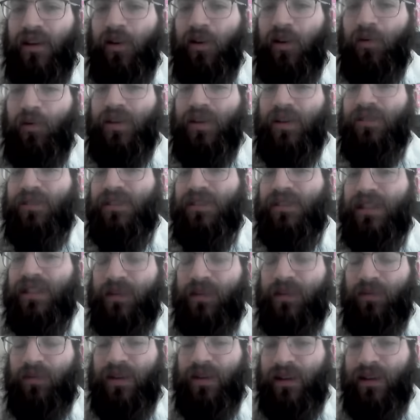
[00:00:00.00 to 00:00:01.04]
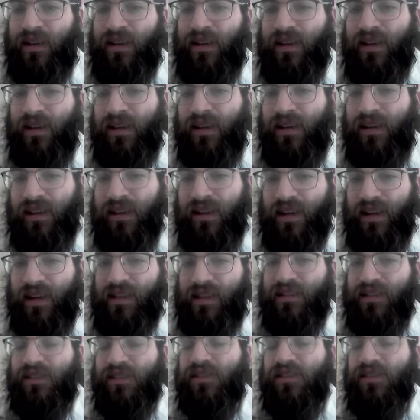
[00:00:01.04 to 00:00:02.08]
When you're sleeping,
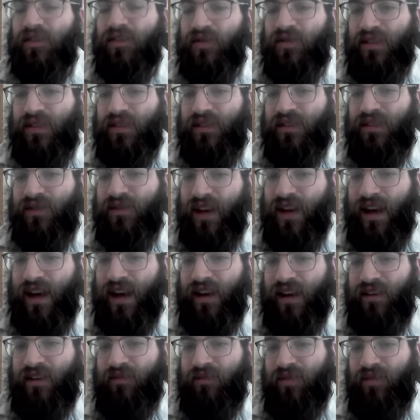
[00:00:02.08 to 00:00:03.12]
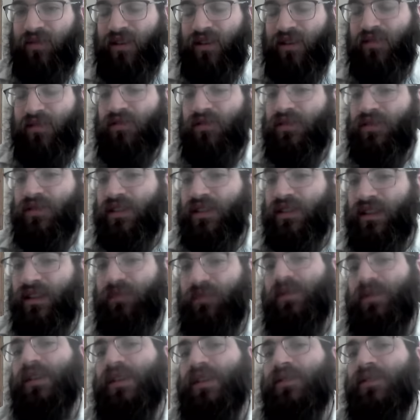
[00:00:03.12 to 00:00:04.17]
it's in service of God because you're
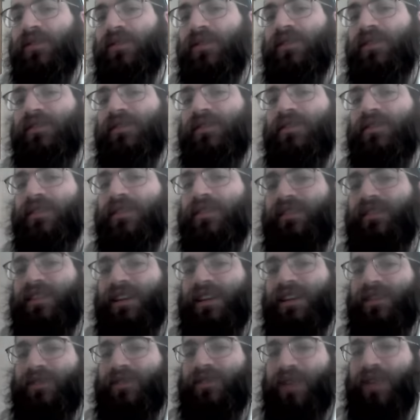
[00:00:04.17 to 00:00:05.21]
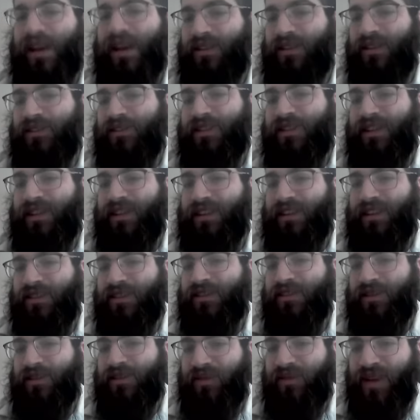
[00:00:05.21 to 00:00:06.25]
sleeping in order to give you energy to
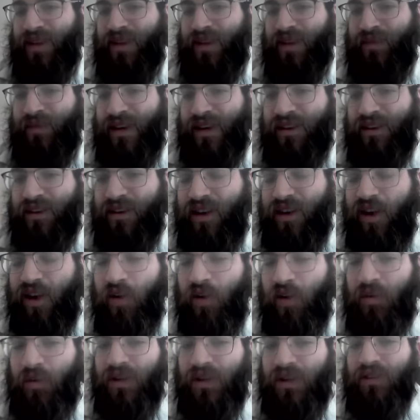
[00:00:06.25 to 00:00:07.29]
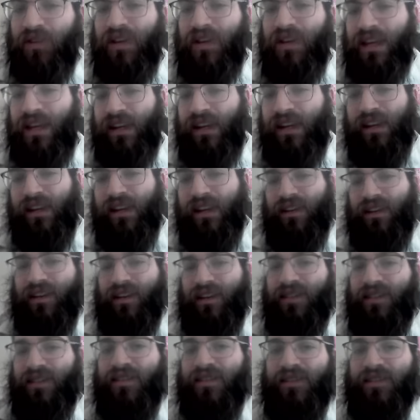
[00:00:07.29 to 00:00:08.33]
serve God better. When you're eating,
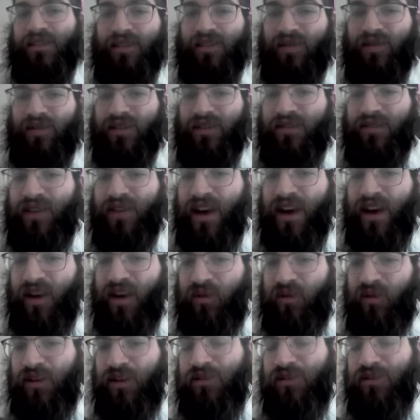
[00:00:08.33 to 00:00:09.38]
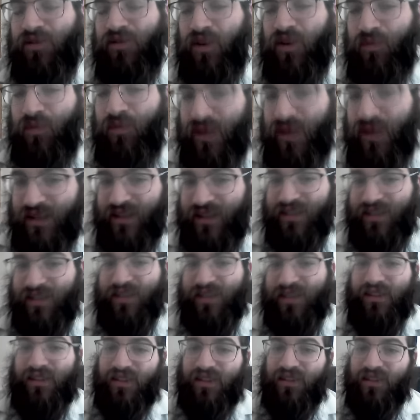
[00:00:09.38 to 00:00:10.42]
it's in service of God. When you're doing business,
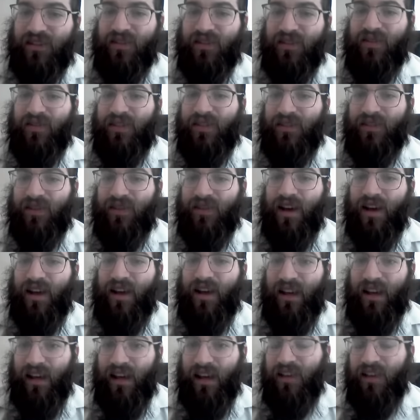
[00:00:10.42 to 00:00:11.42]
it's in service of God.